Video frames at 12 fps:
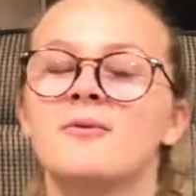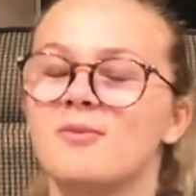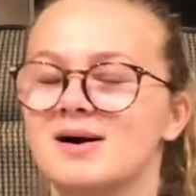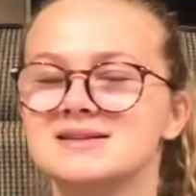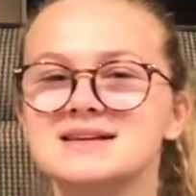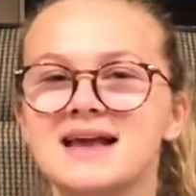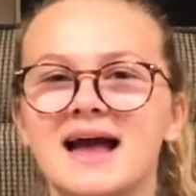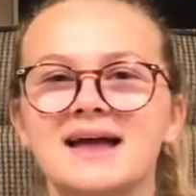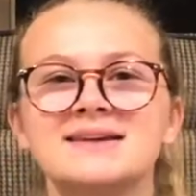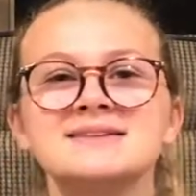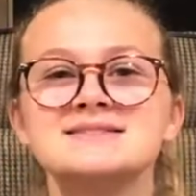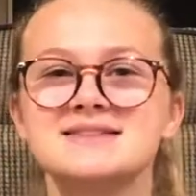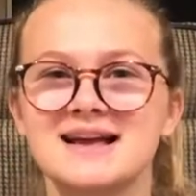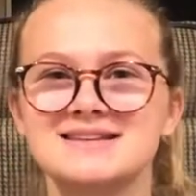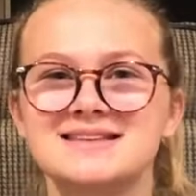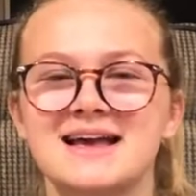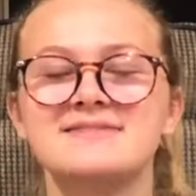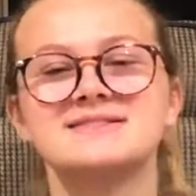Once again, stay
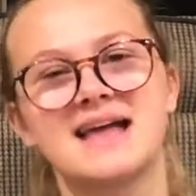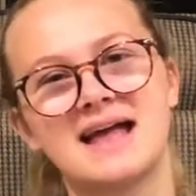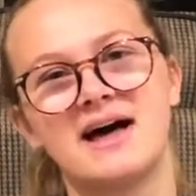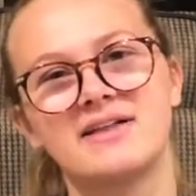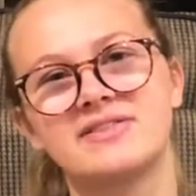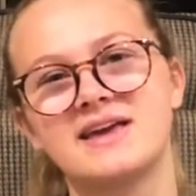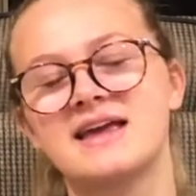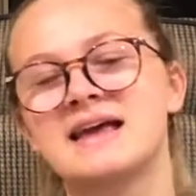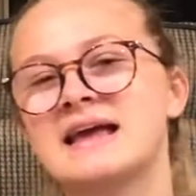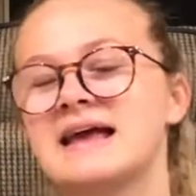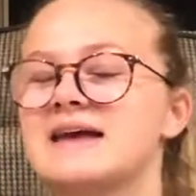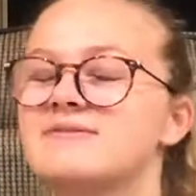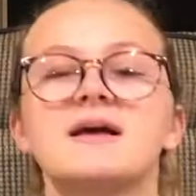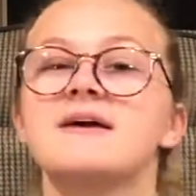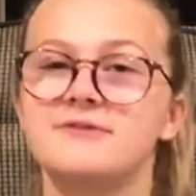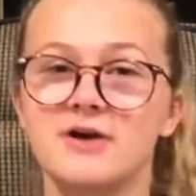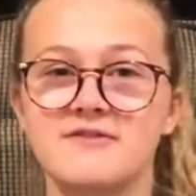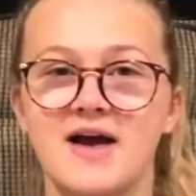safe, stay healthy.
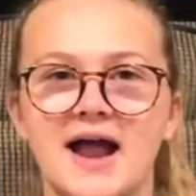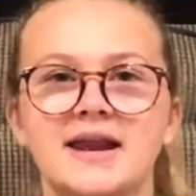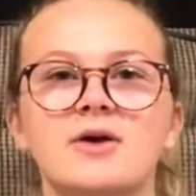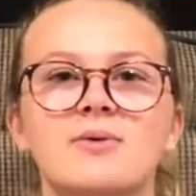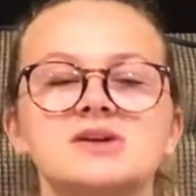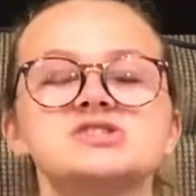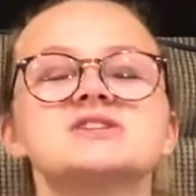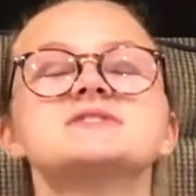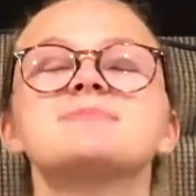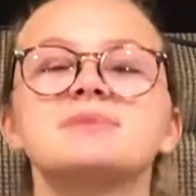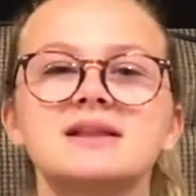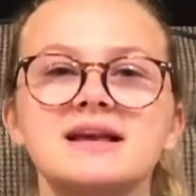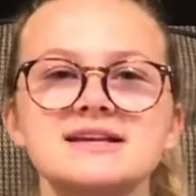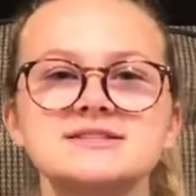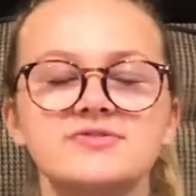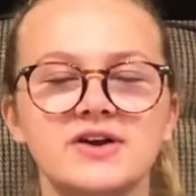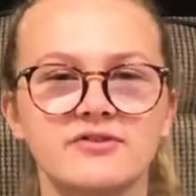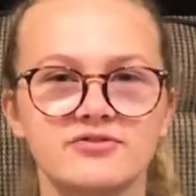If you have any questions, please
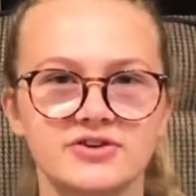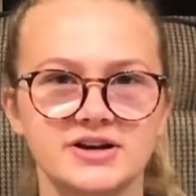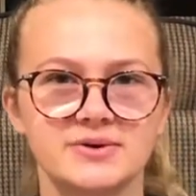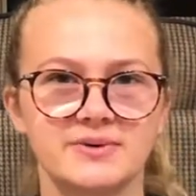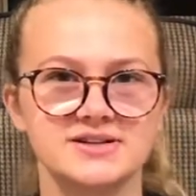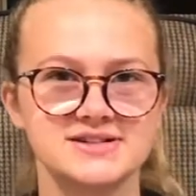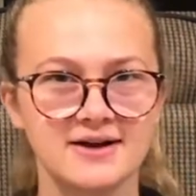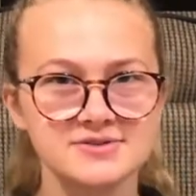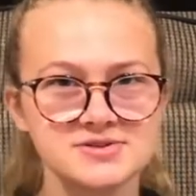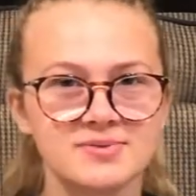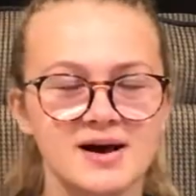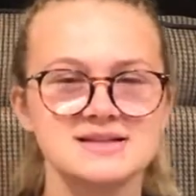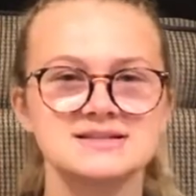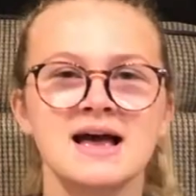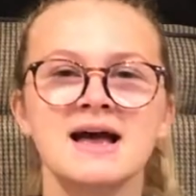feel free to reach out to us